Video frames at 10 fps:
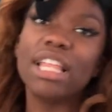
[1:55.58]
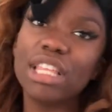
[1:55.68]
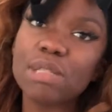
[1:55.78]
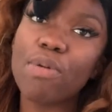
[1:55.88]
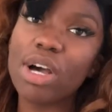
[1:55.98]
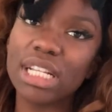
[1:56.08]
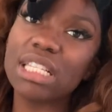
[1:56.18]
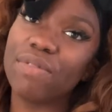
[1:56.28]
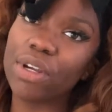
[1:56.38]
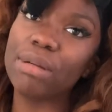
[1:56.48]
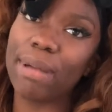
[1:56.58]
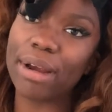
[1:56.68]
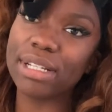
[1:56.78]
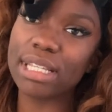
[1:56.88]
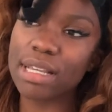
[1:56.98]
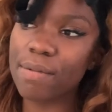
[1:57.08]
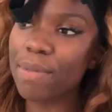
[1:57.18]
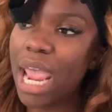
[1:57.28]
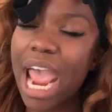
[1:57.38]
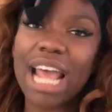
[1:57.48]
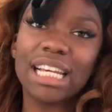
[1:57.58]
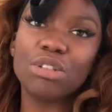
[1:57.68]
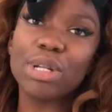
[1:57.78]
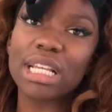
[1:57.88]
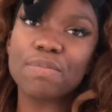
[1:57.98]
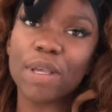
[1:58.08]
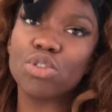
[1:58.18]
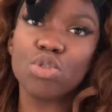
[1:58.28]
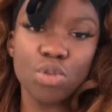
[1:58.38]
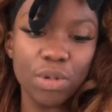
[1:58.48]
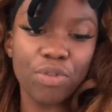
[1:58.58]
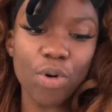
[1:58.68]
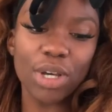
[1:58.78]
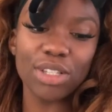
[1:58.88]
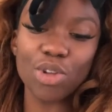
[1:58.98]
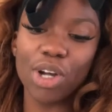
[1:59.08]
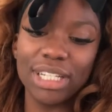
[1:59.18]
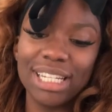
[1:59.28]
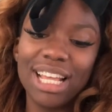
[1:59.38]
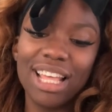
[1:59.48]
This part is very embarrassing and I don't expect you to be focused on